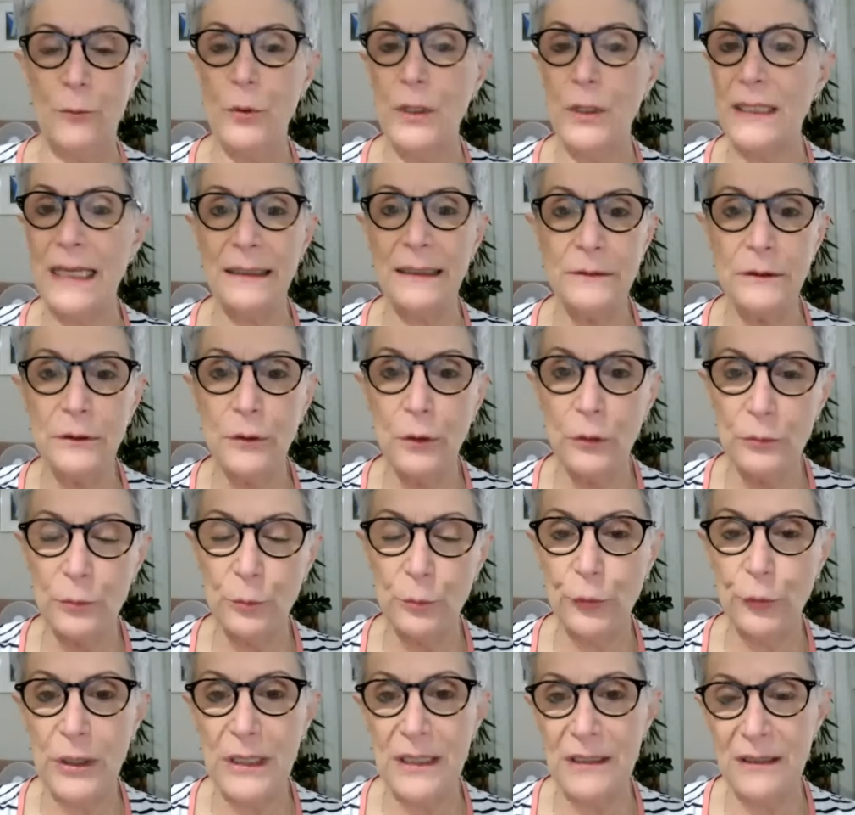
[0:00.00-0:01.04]
We
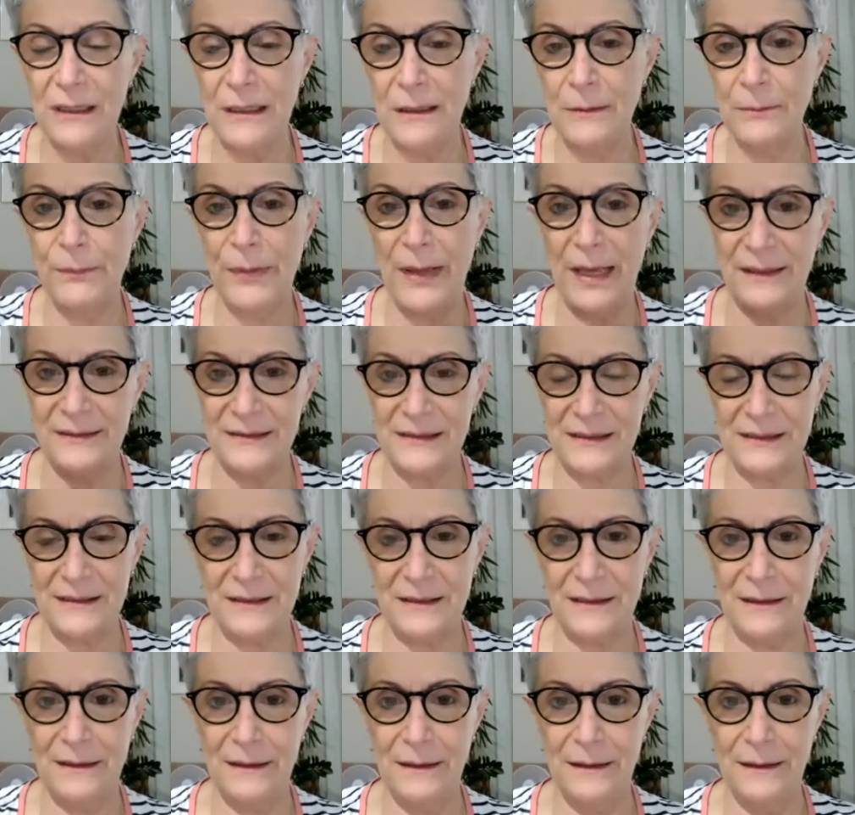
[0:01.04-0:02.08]
cannot breathe in past,
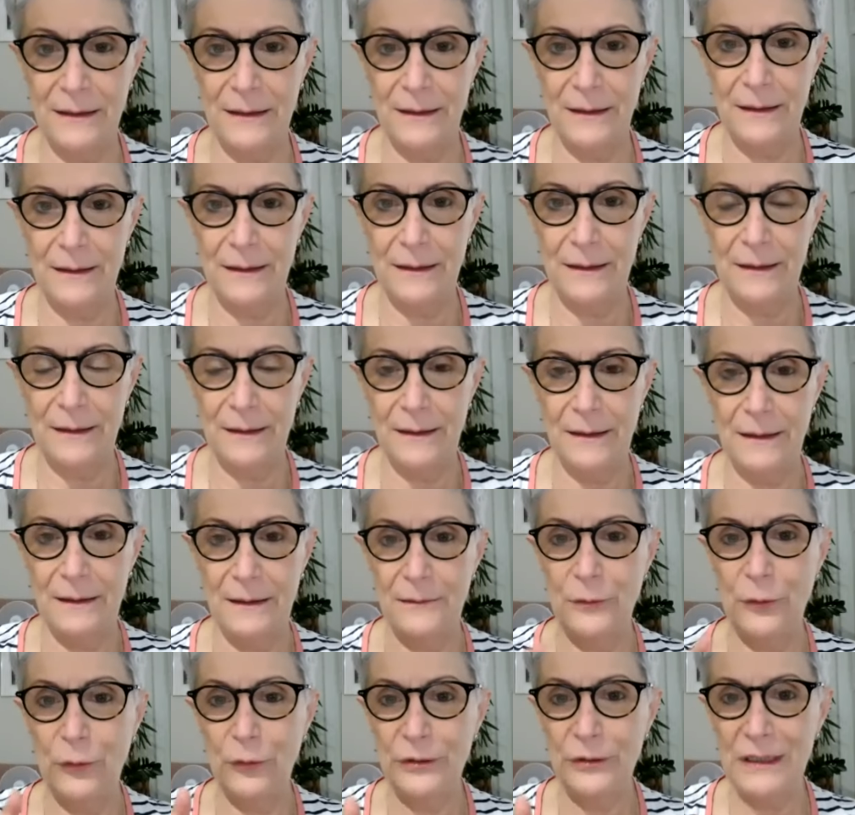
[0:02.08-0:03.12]

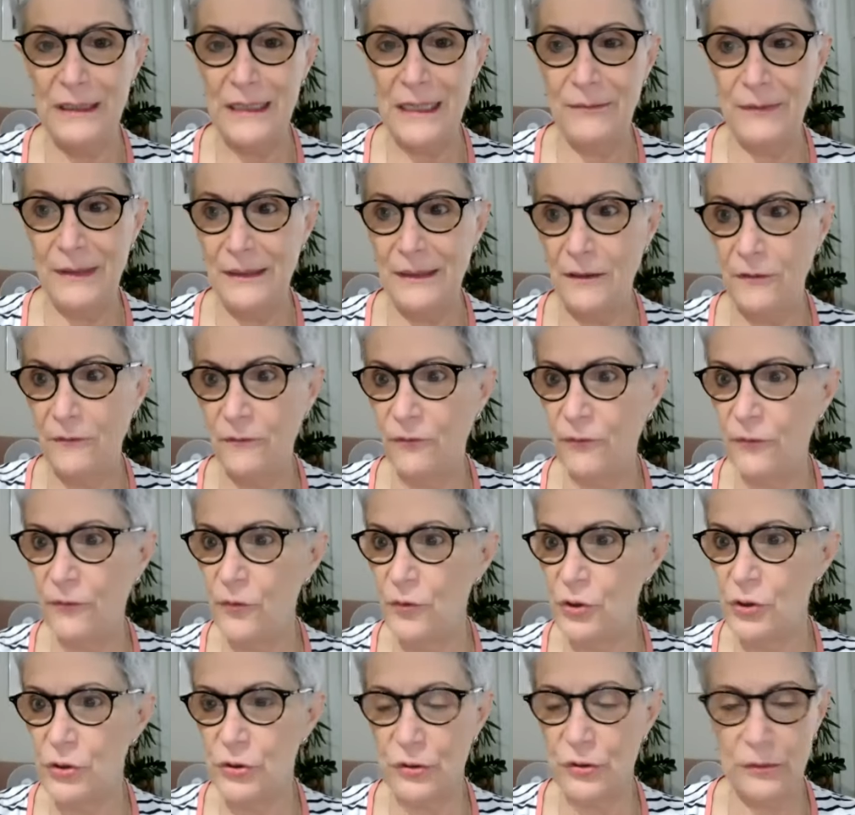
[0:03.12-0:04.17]
not even in
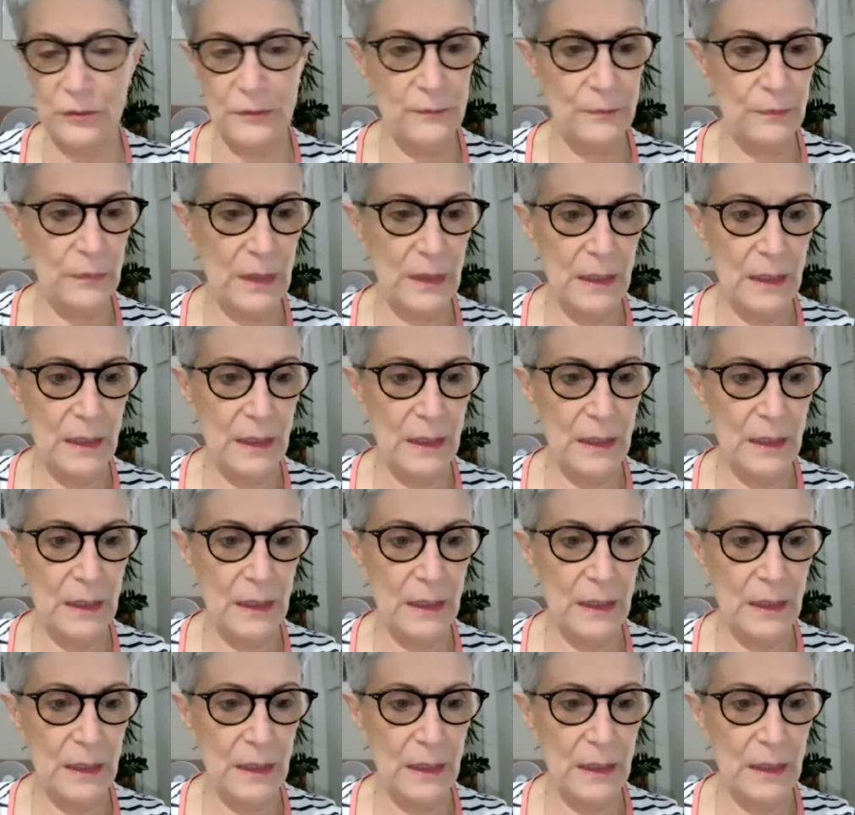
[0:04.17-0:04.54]
future.